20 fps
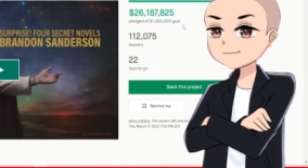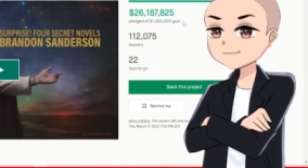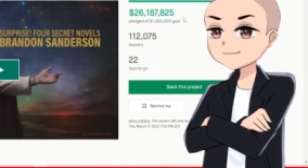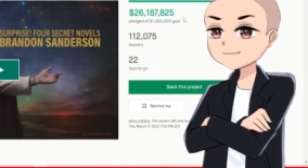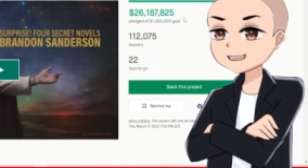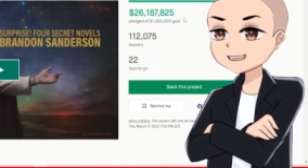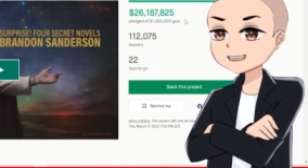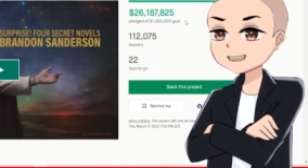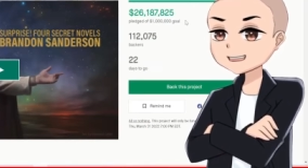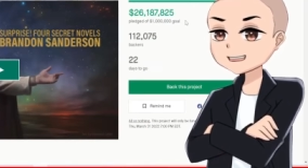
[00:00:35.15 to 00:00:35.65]

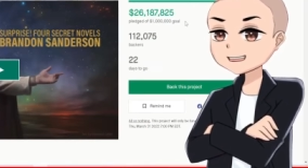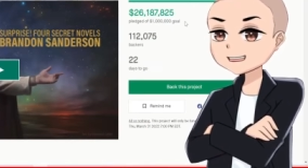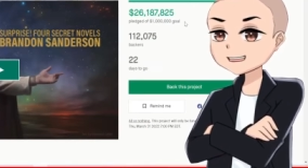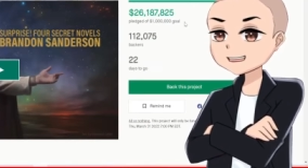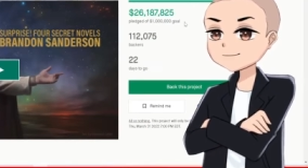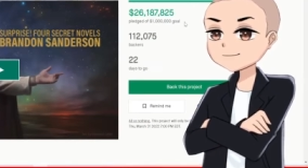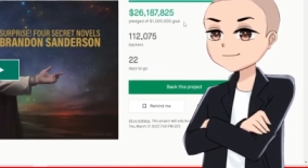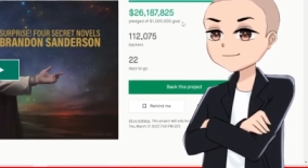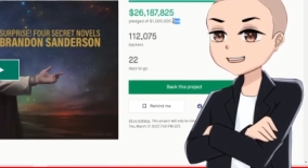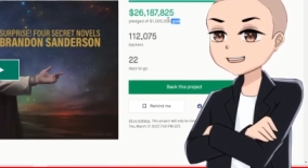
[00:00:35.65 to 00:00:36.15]
And
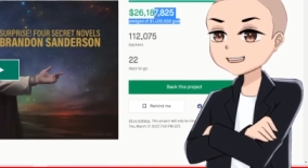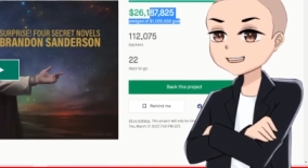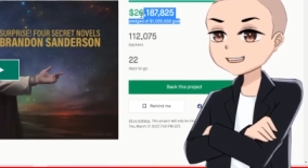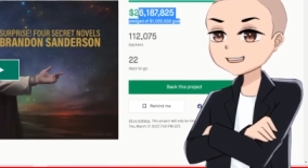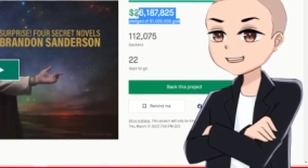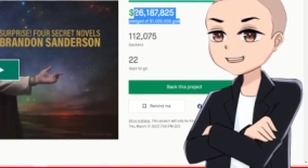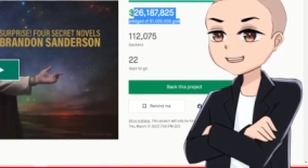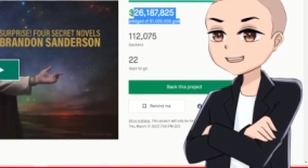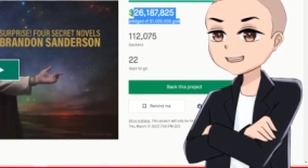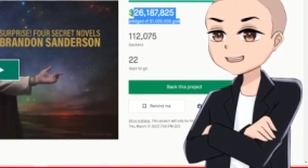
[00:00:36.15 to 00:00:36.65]
I think
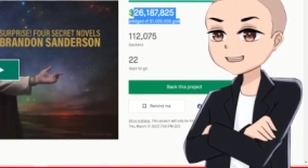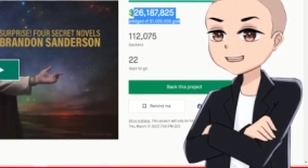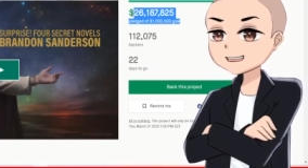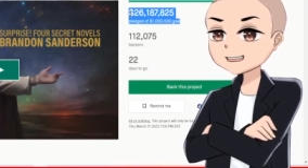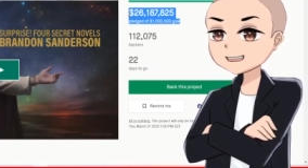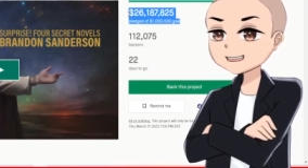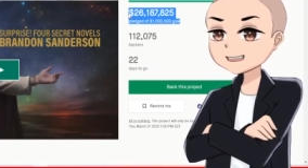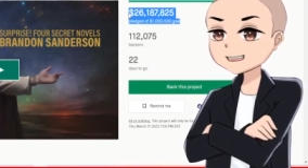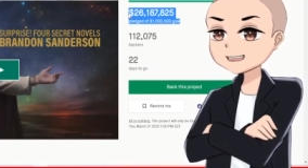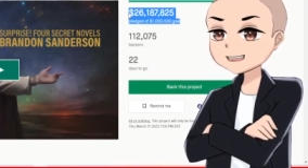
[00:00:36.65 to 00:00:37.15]
I think the
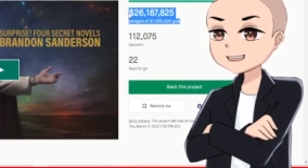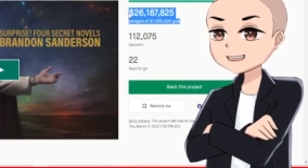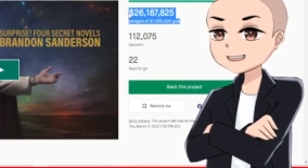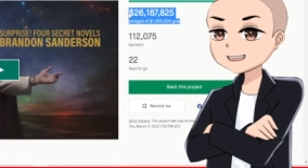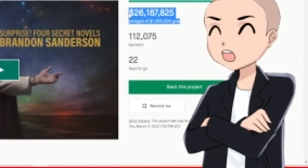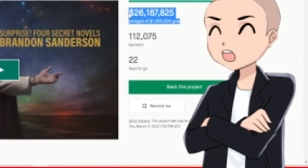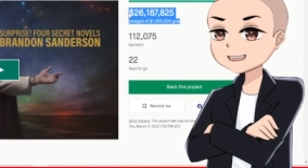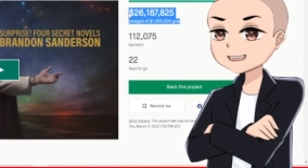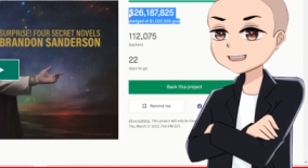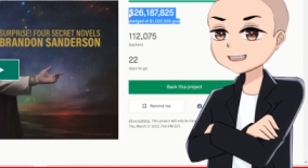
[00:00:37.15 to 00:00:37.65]
other day,
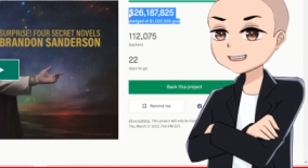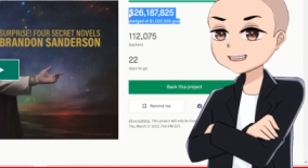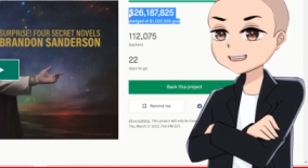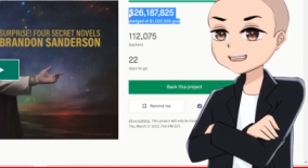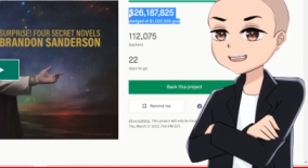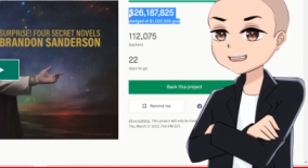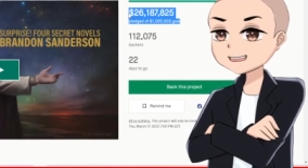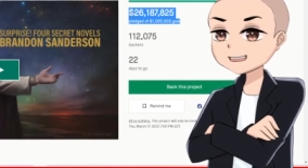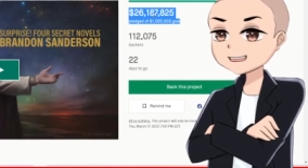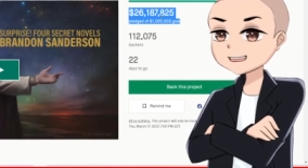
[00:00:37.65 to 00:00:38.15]
a couple of days
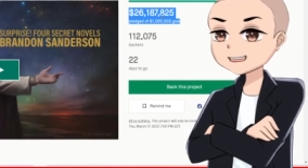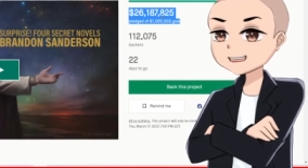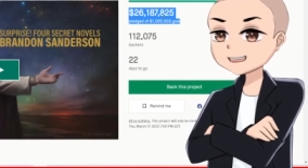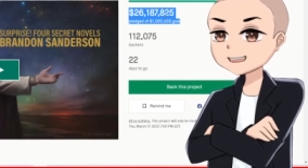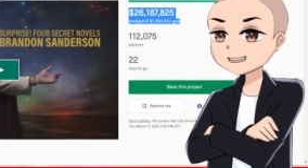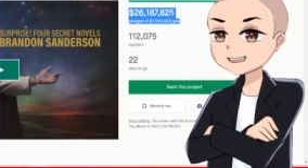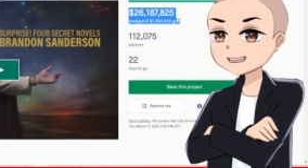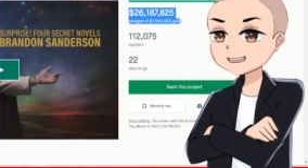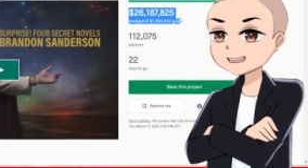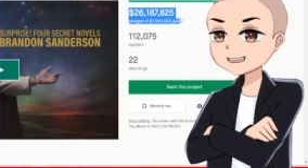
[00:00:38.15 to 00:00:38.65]
ago, it was at
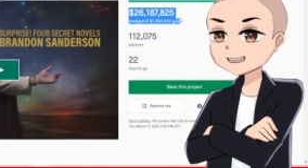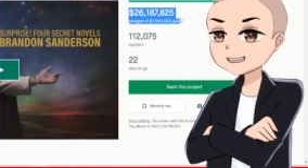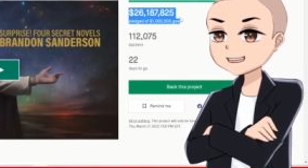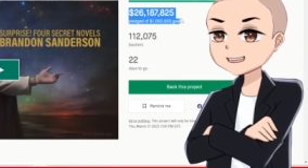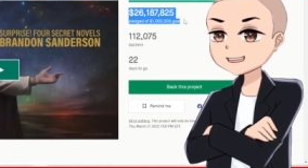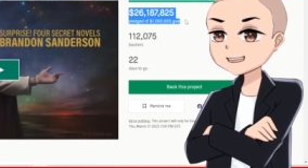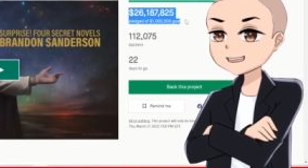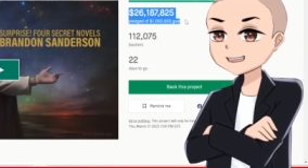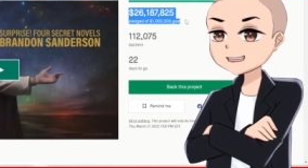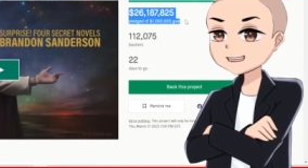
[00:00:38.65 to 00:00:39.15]
25
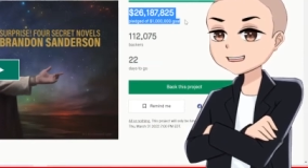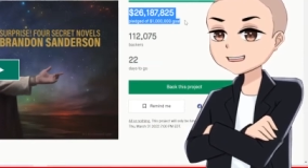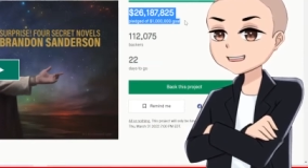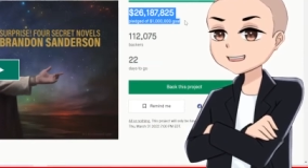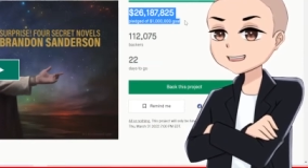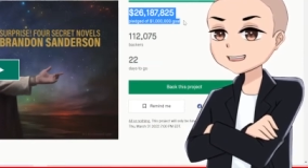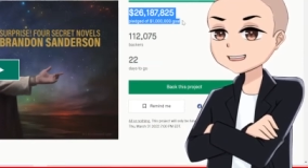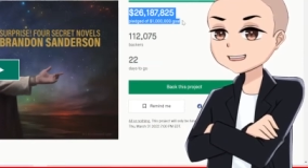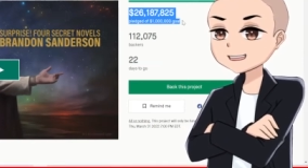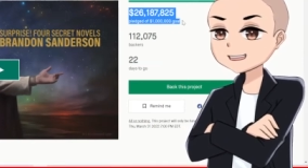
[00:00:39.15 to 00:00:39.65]
million. Now
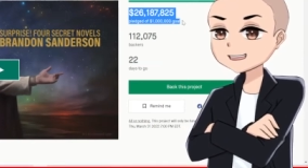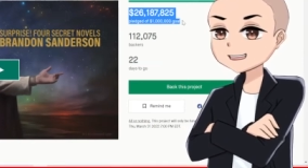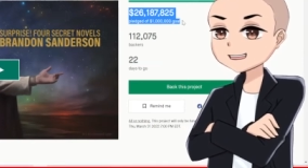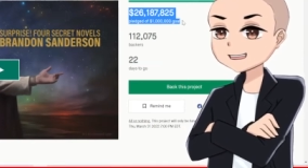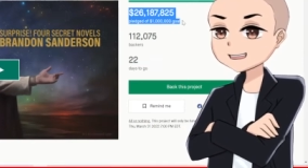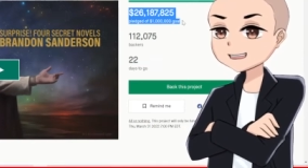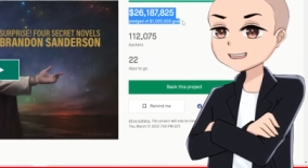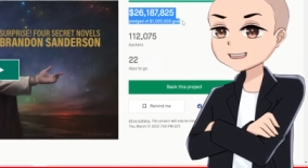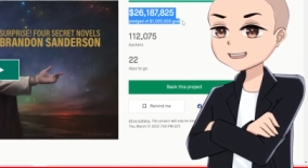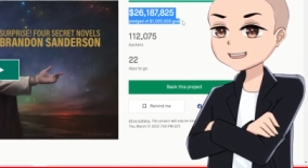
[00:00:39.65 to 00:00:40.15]
it's at
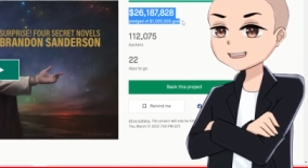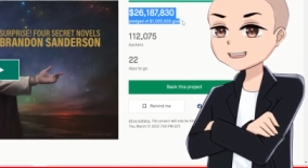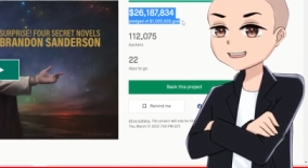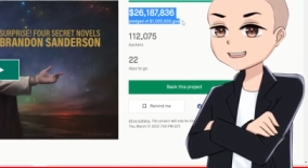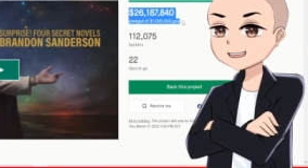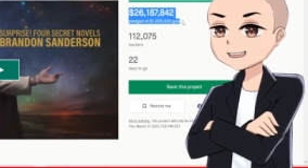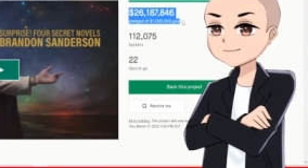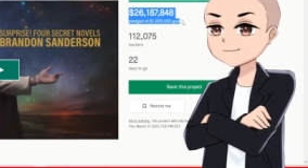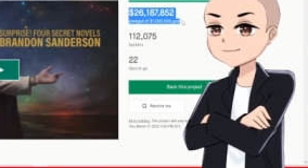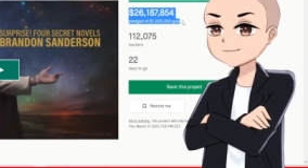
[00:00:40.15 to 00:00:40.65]
26
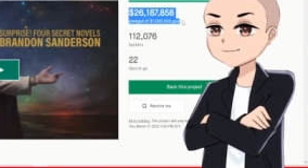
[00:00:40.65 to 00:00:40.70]
million.